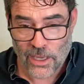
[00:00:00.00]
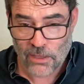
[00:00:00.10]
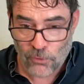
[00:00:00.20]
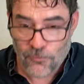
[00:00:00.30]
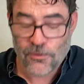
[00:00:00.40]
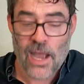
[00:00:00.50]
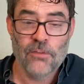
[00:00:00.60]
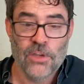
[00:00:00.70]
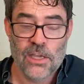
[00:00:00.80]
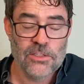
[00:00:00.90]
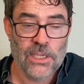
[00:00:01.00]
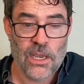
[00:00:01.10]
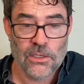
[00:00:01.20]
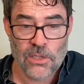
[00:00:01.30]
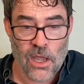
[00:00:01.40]
I give you 5 days to
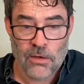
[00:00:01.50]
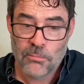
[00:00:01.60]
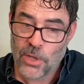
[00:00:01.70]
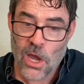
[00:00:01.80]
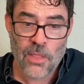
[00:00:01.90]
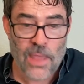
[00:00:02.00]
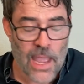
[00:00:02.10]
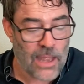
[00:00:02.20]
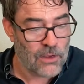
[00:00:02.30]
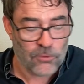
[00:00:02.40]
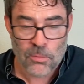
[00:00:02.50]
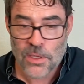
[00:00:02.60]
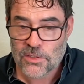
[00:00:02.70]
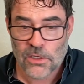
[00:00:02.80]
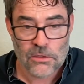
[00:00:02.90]
get it done. Beyond that, if you
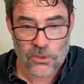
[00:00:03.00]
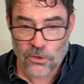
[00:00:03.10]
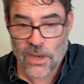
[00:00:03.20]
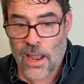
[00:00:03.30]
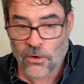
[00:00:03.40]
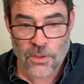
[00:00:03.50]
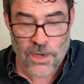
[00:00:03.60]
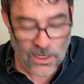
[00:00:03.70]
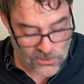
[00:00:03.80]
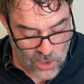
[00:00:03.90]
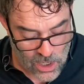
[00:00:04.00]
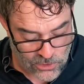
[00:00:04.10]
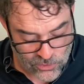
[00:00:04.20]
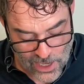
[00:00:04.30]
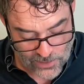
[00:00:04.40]
miss it, you're down to the next
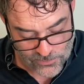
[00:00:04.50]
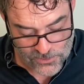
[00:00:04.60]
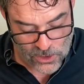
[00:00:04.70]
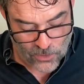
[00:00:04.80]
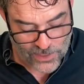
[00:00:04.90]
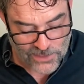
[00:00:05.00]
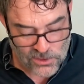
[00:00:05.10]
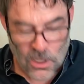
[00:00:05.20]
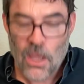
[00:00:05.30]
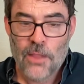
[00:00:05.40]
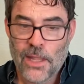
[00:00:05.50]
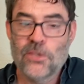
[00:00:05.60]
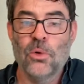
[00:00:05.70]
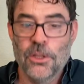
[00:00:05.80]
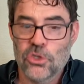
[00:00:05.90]
contract. So that's
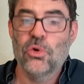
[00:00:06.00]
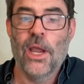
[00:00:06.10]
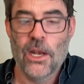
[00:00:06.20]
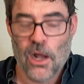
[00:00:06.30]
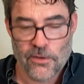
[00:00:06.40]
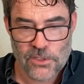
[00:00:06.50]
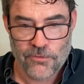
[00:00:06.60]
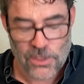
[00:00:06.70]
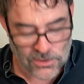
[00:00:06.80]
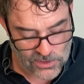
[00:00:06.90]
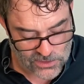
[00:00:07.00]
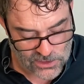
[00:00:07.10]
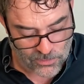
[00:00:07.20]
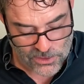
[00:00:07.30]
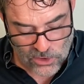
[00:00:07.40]
one of the trade-offs of this
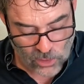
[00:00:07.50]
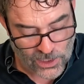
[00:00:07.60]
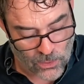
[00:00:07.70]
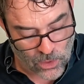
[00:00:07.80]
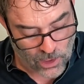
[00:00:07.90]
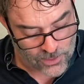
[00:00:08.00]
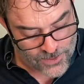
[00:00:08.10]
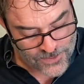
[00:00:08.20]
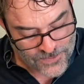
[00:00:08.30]
system, is no late work.